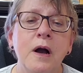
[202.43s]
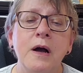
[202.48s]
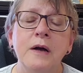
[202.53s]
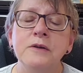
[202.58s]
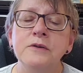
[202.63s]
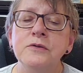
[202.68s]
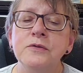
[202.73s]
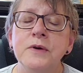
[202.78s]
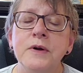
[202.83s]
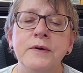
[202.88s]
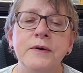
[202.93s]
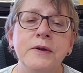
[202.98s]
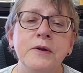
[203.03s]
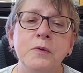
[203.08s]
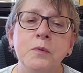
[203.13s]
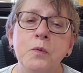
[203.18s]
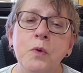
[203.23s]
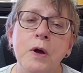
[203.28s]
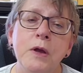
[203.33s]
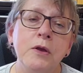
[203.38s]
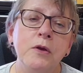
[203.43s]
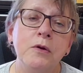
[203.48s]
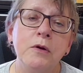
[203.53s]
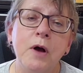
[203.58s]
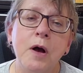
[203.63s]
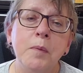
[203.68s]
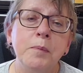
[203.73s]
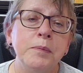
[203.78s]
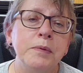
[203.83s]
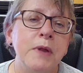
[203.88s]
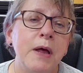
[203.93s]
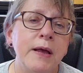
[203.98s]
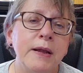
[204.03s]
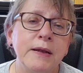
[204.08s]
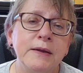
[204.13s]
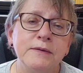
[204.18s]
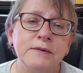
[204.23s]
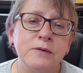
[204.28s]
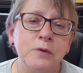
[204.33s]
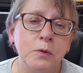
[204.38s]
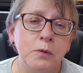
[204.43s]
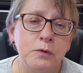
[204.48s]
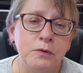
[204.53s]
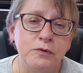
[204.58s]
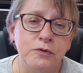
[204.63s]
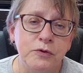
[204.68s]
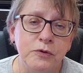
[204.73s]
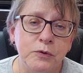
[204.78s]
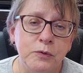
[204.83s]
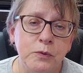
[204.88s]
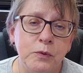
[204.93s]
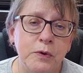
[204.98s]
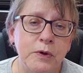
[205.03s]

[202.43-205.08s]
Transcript: Contrary to what your upline has told you,